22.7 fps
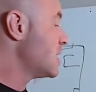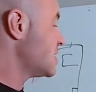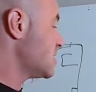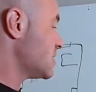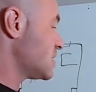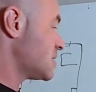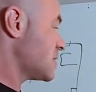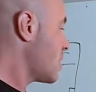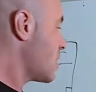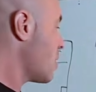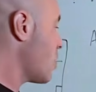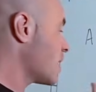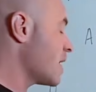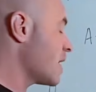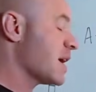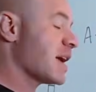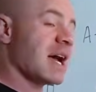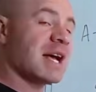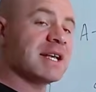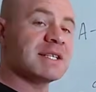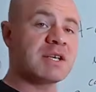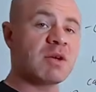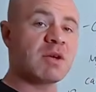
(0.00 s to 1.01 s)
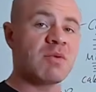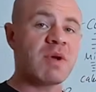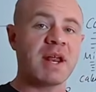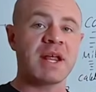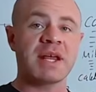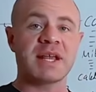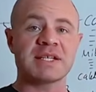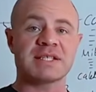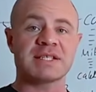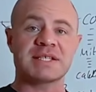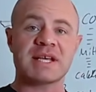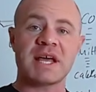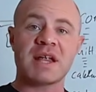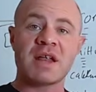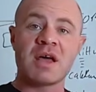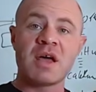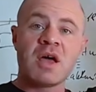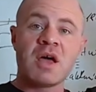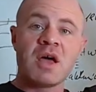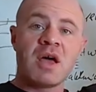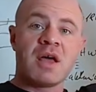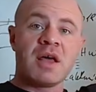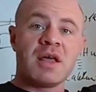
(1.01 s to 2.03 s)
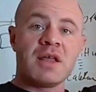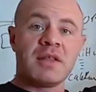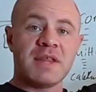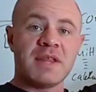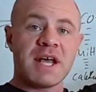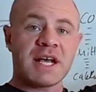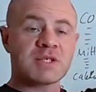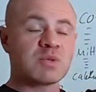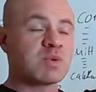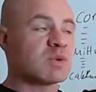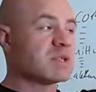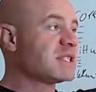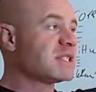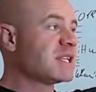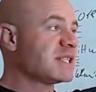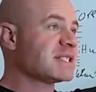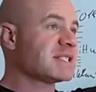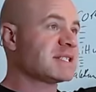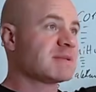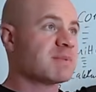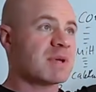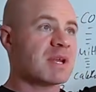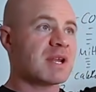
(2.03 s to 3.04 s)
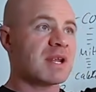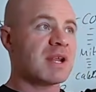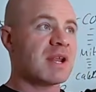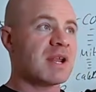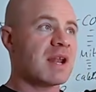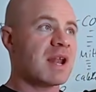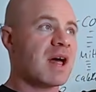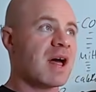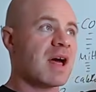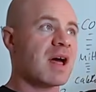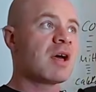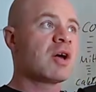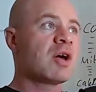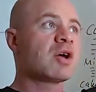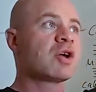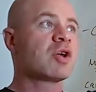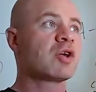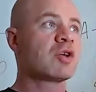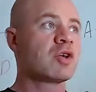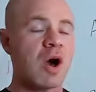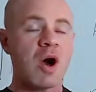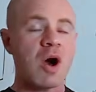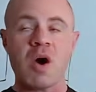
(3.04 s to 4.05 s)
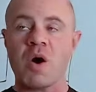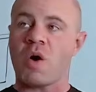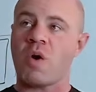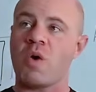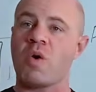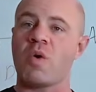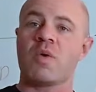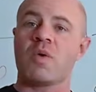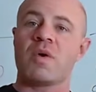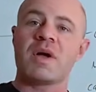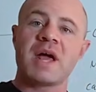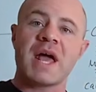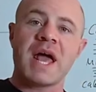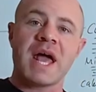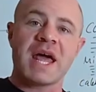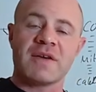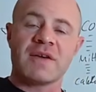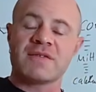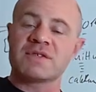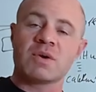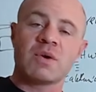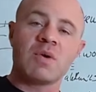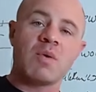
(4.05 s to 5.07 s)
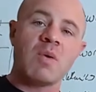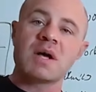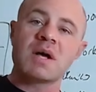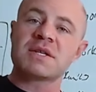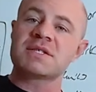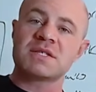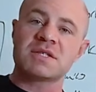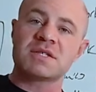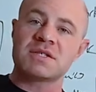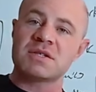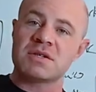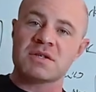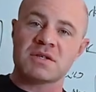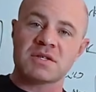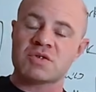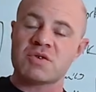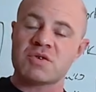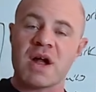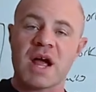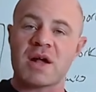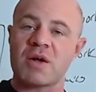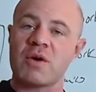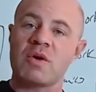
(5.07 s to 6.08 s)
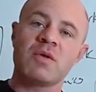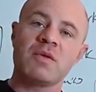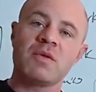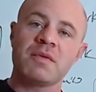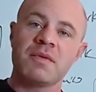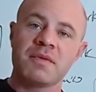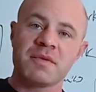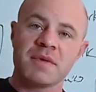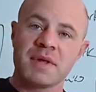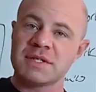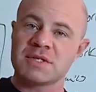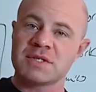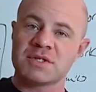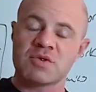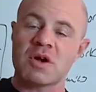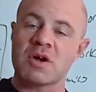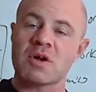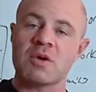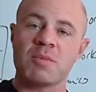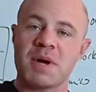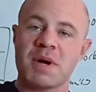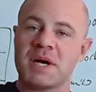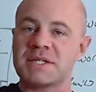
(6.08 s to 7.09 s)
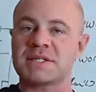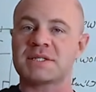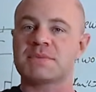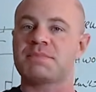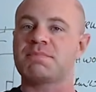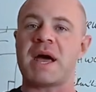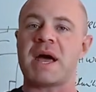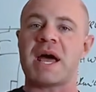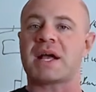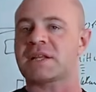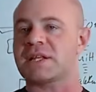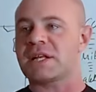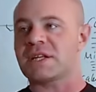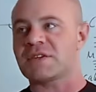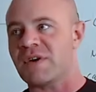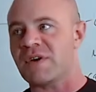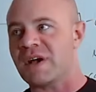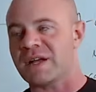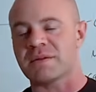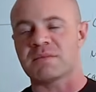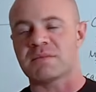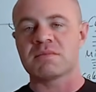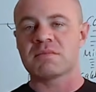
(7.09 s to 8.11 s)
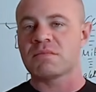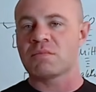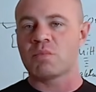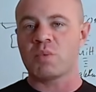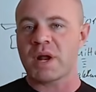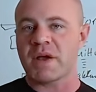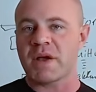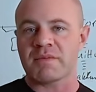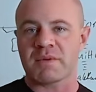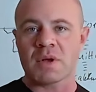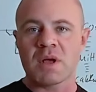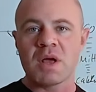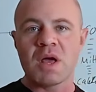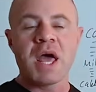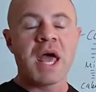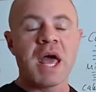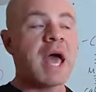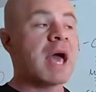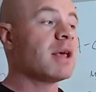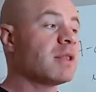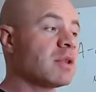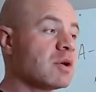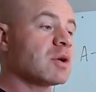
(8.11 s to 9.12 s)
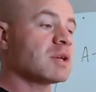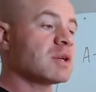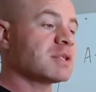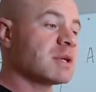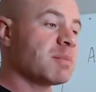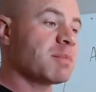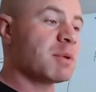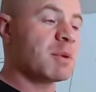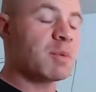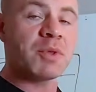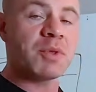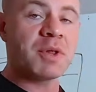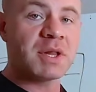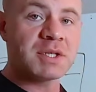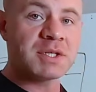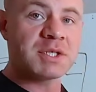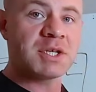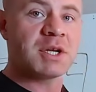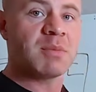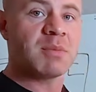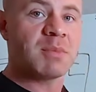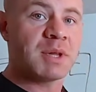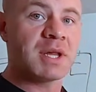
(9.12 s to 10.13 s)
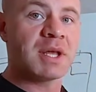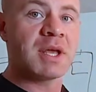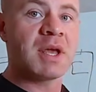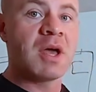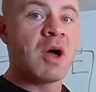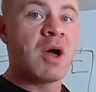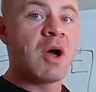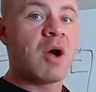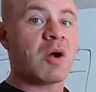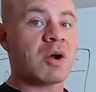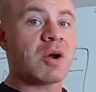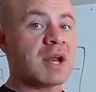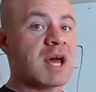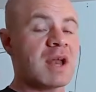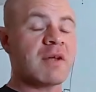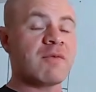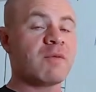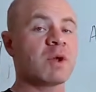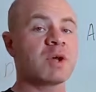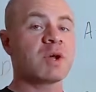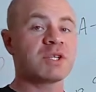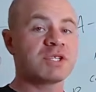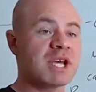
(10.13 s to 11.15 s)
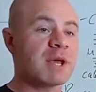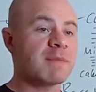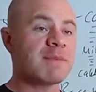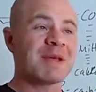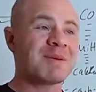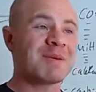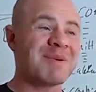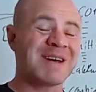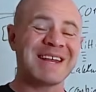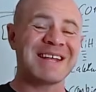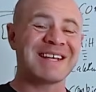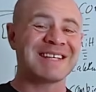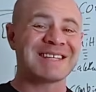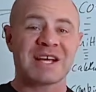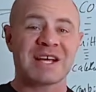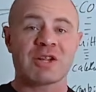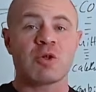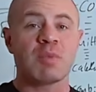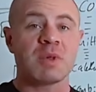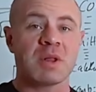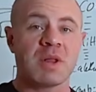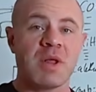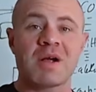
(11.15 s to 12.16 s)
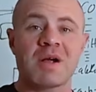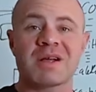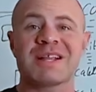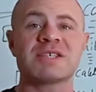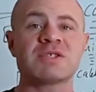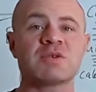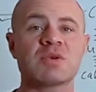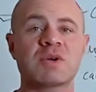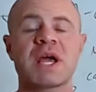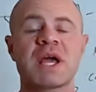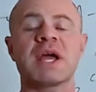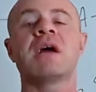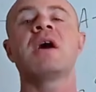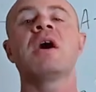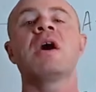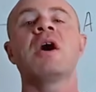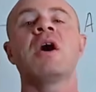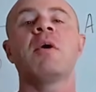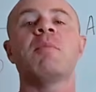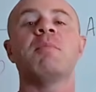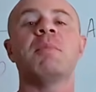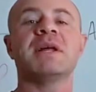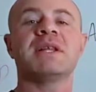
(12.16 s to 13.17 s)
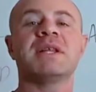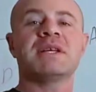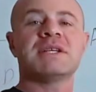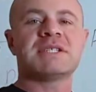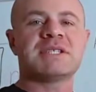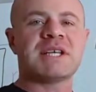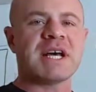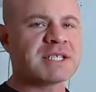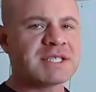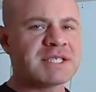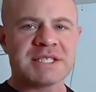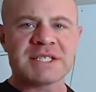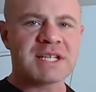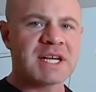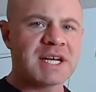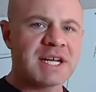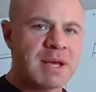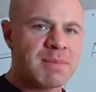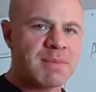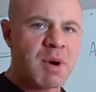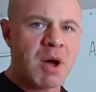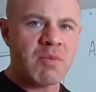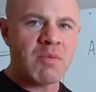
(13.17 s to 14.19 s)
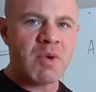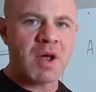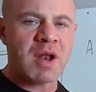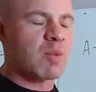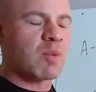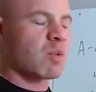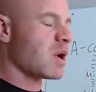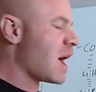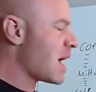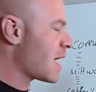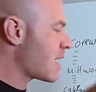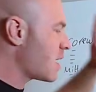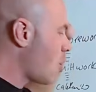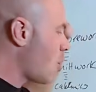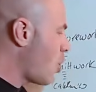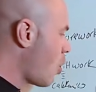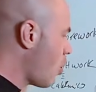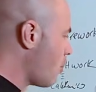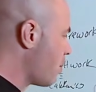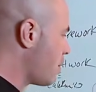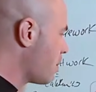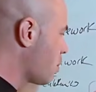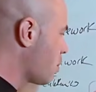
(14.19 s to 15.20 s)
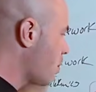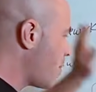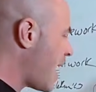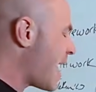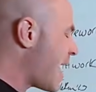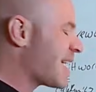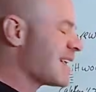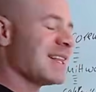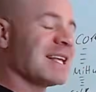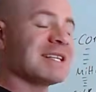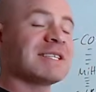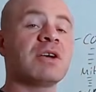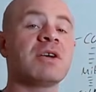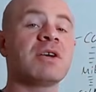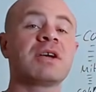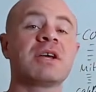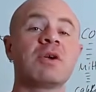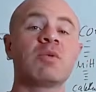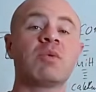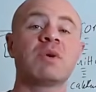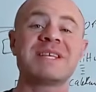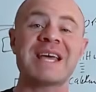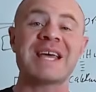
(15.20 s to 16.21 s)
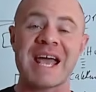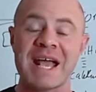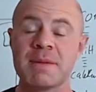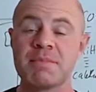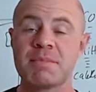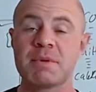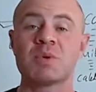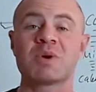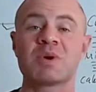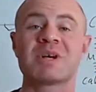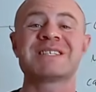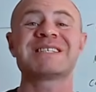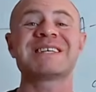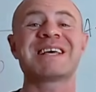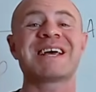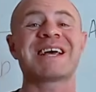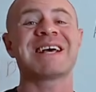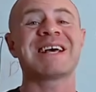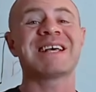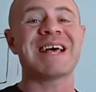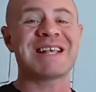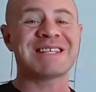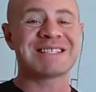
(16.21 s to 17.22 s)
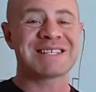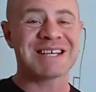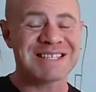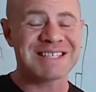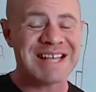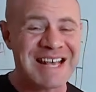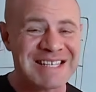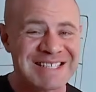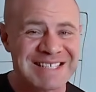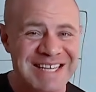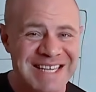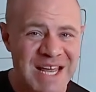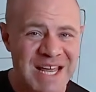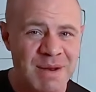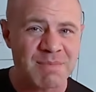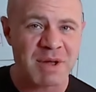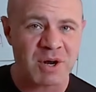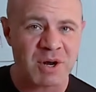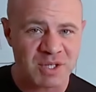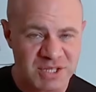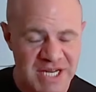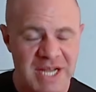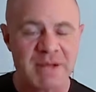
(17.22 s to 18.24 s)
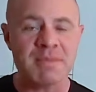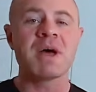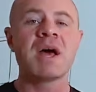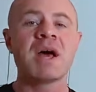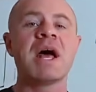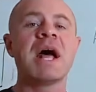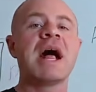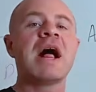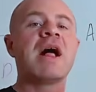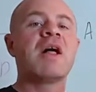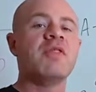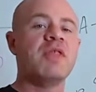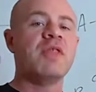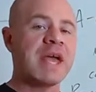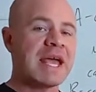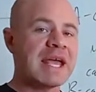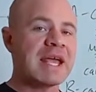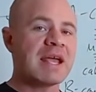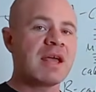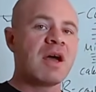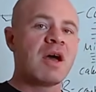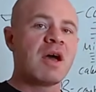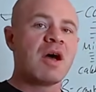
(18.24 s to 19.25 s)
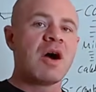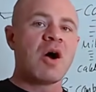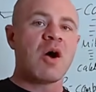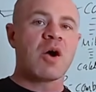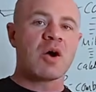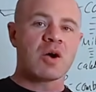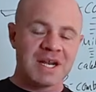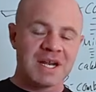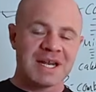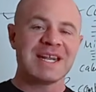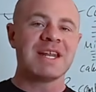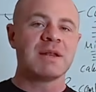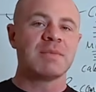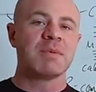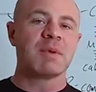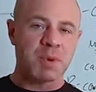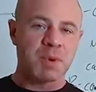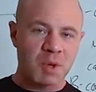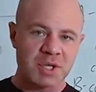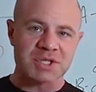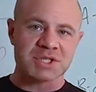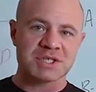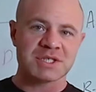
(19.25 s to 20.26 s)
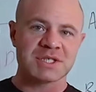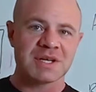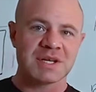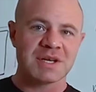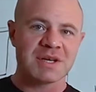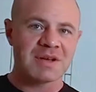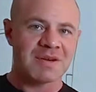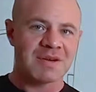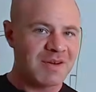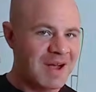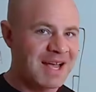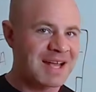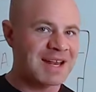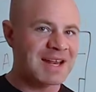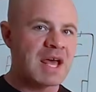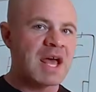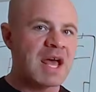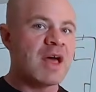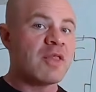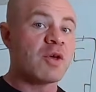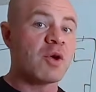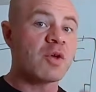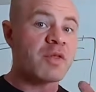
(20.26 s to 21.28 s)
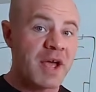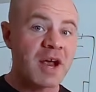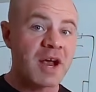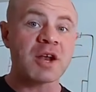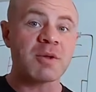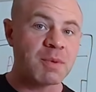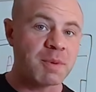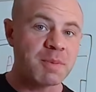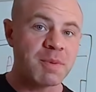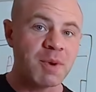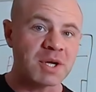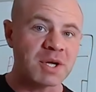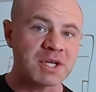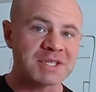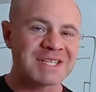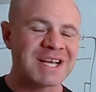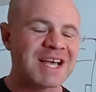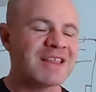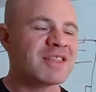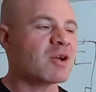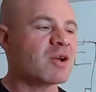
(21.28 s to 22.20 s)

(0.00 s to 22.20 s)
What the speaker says: Just say, okay, guys, get ready, get set. Next one's this, go. And if someone wants to straggle and struggle bus back, that's fine, whatever. And there are some people that legitimately are not in very good shape and they might need to take a little bit longer, that's okay. But the session is gonna keep on running. We're not gonna hold people back, and that's how you're gonna retain people, because as they get in better shape, they are gonna need to be pushed, right? They're there to be pushed.